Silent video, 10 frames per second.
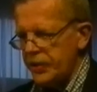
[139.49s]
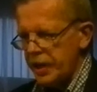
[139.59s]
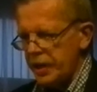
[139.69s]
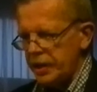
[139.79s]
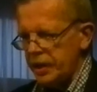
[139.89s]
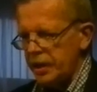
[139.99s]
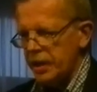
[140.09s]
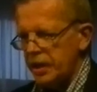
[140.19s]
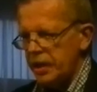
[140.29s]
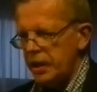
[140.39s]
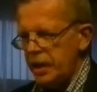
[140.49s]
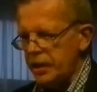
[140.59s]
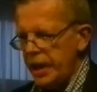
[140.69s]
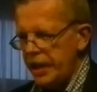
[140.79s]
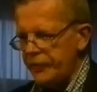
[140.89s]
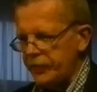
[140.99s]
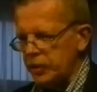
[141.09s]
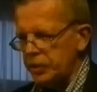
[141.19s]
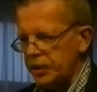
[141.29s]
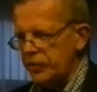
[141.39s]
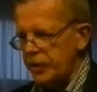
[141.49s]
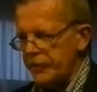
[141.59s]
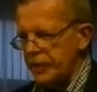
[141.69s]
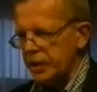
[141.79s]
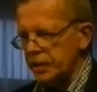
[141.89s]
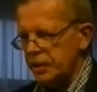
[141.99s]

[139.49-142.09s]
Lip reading: thickly in effluent river